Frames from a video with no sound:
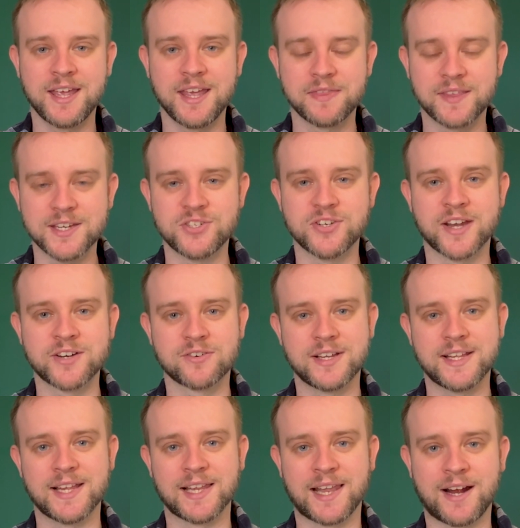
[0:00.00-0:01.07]
they
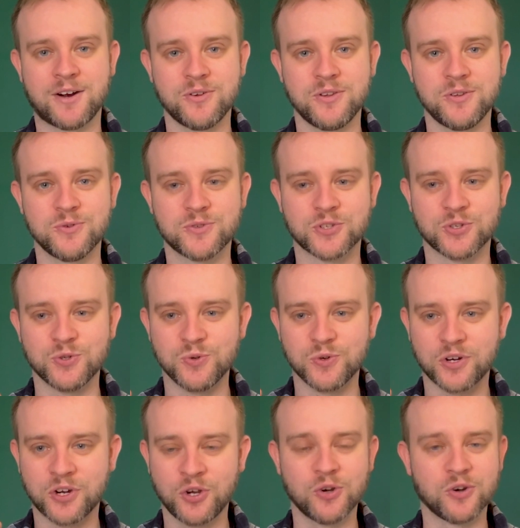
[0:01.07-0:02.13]
generally allow you
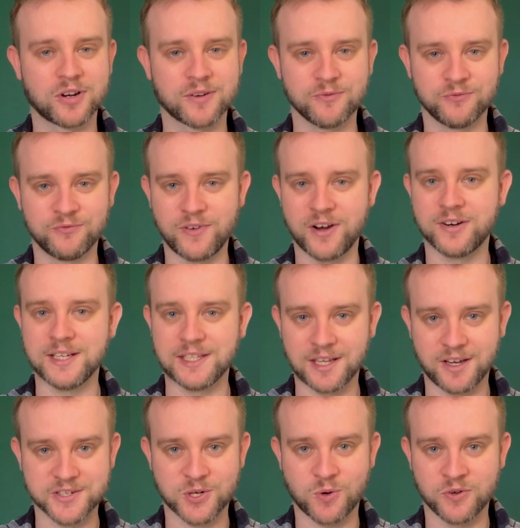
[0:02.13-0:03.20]
to cook very
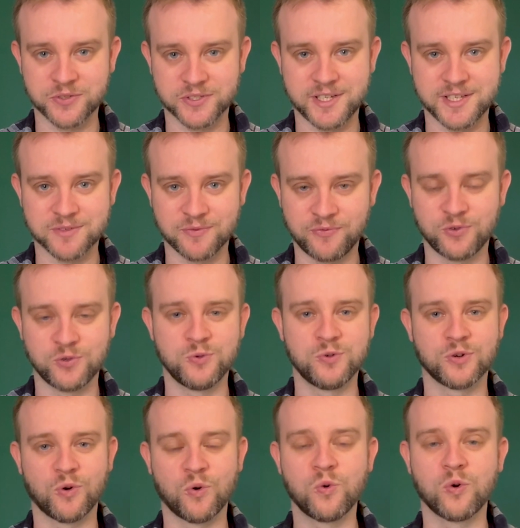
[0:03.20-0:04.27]
large quantities of
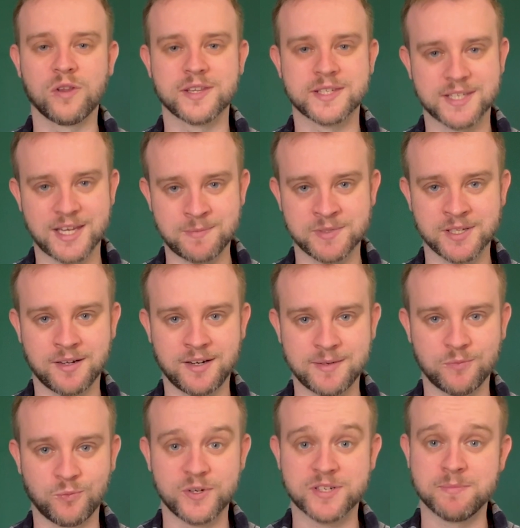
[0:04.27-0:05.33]
food all at the same time,
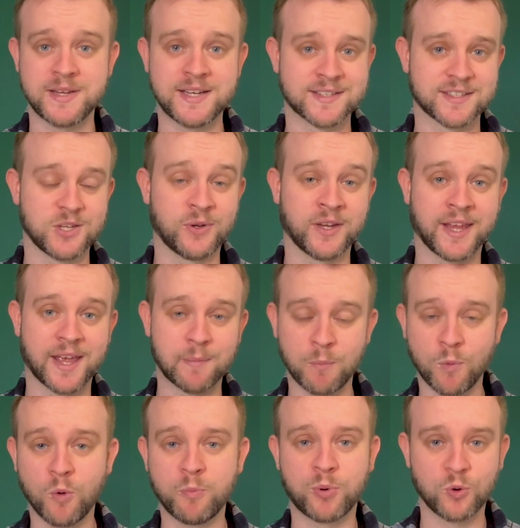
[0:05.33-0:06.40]
which means that you can get
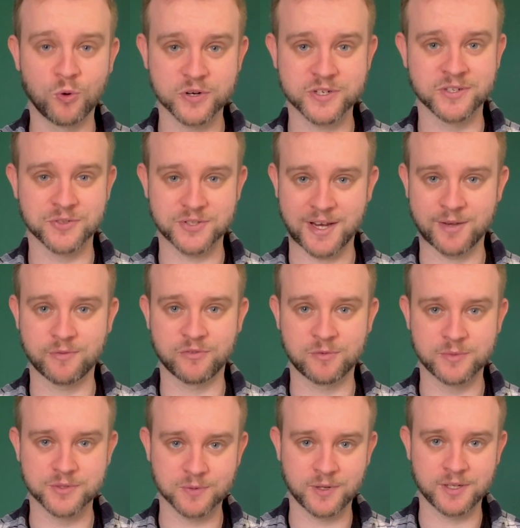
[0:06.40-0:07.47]
more portions out of
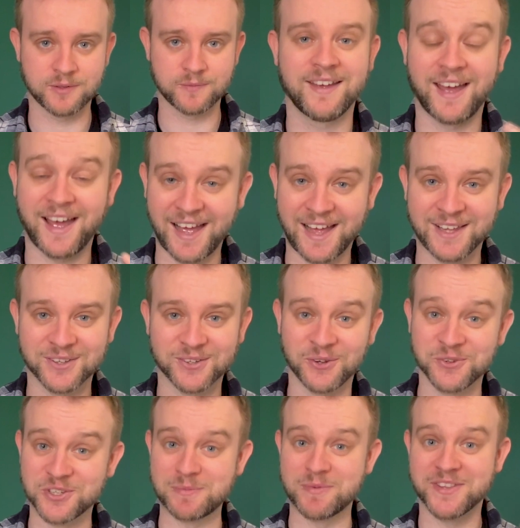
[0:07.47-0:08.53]
them as well. And
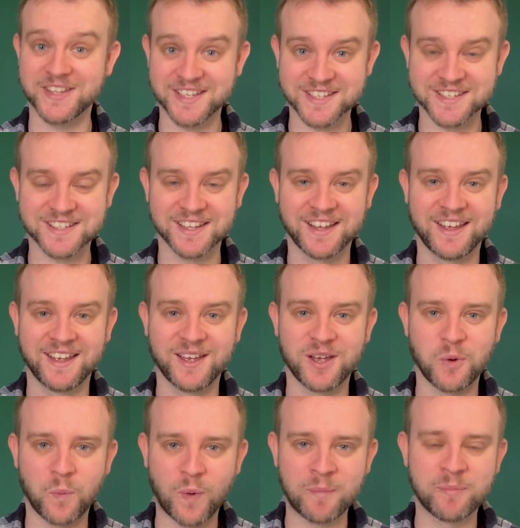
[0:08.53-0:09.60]
on top of this,
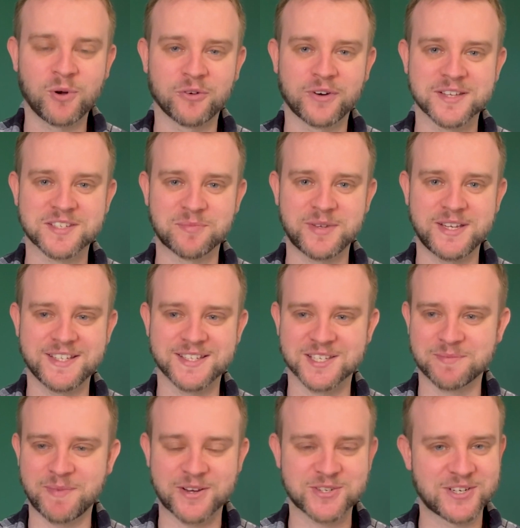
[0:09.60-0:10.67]
one-pot recipes,
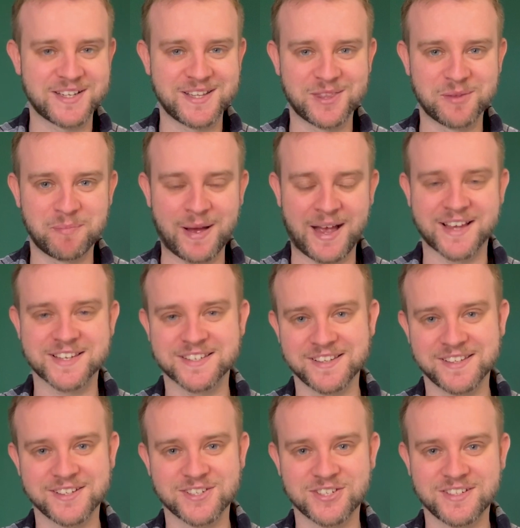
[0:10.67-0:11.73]
especially the pasta
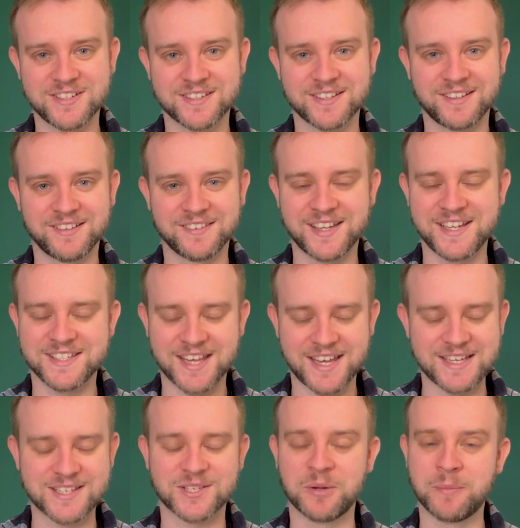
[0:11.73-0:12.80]
dishes, they
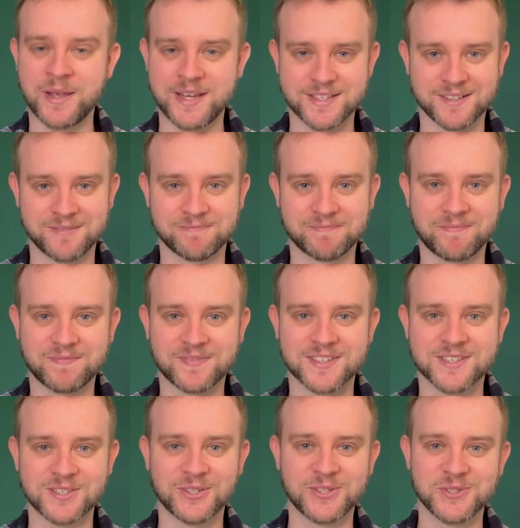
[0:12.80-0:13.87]
taste amazing.
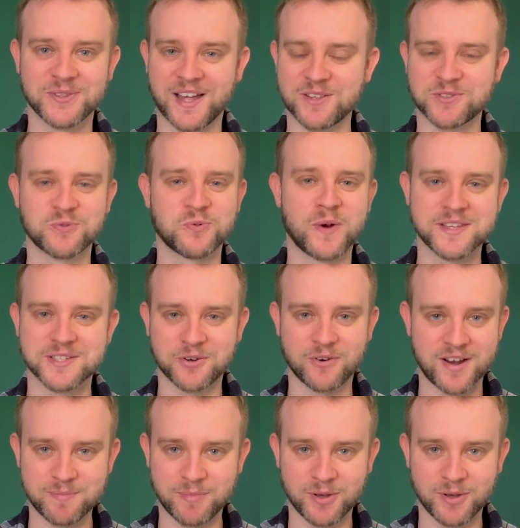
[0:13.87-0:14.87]
So that's always a great